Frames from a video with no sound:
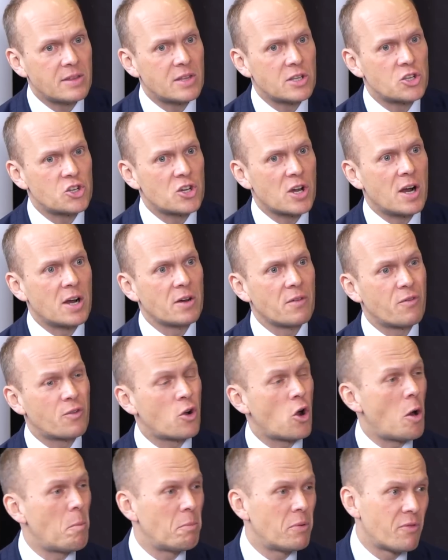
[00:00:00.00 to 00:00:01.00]
chart of
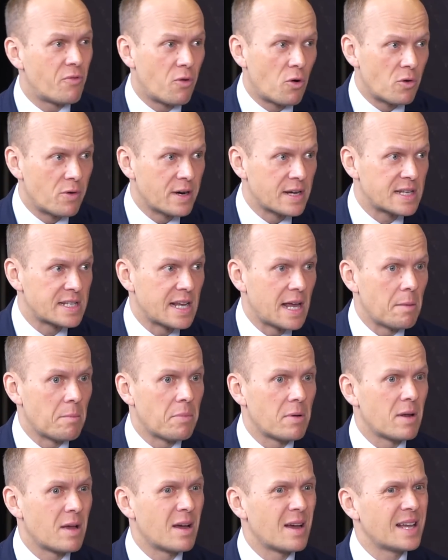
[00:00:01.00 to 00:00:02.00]
copper, for
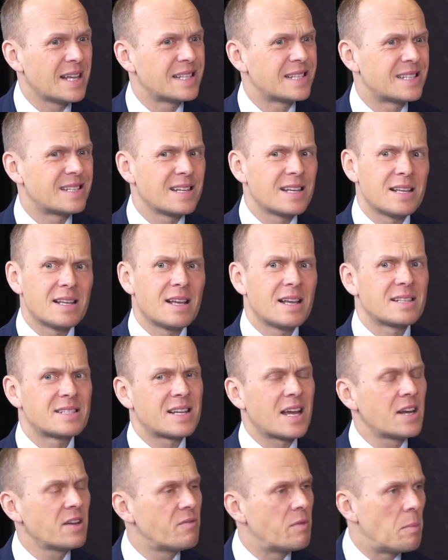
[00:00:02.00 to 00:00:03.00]
example, it's
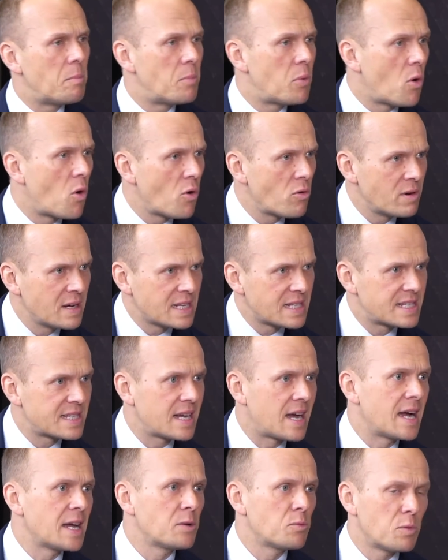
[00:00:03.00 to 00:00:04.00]
kind of a boring
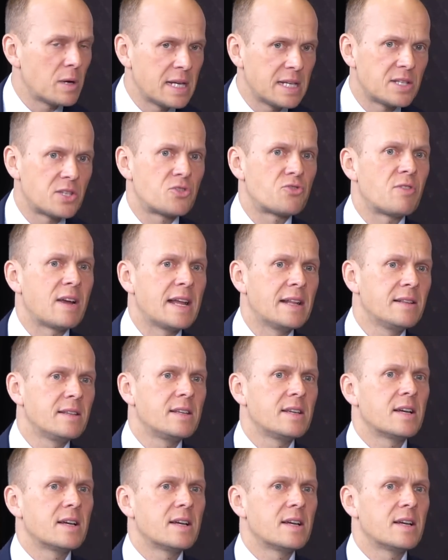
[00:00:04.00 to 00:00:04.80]
sideways trend.